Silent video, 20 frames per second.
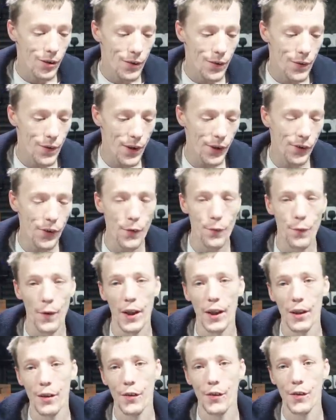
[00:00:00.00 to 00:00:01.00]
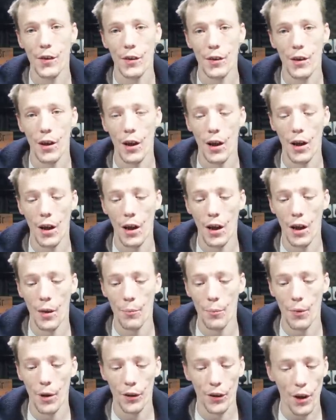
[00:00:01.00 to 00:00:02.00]
this is fixed.
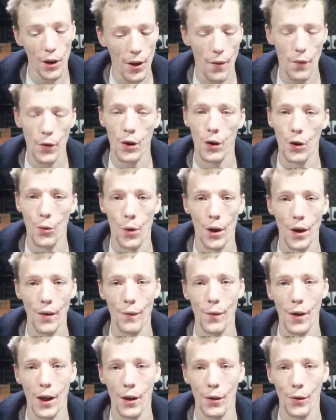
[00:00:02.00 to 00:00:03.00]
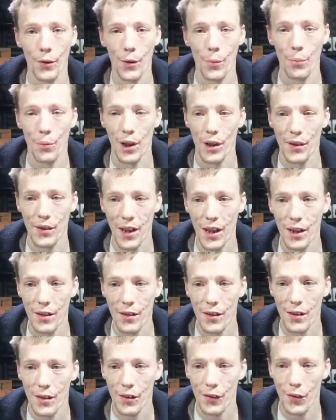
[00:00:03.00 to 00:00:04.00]
Um, I don't have a clue why it failed, but it did.
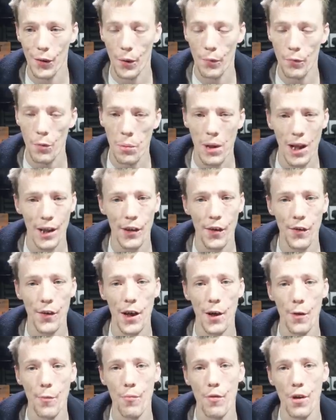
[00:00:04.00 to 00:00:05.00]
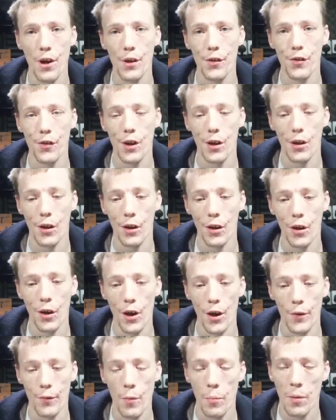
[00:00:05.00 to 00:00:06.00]
So, I've replaced the Southbridge.
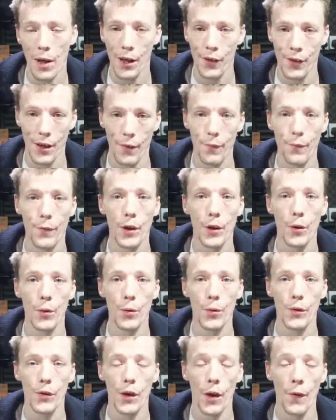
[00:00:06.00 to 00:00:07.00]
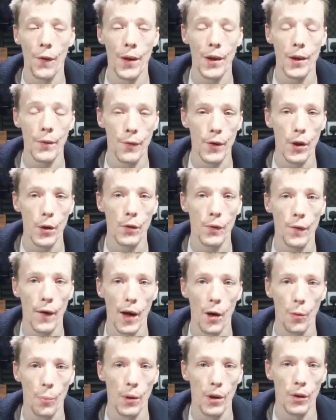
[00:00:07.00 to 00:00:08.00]
I've replaced that fuse. I think the fuse
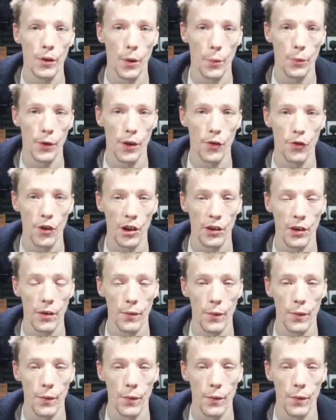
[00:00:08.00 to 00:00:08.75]
failed because I was injecting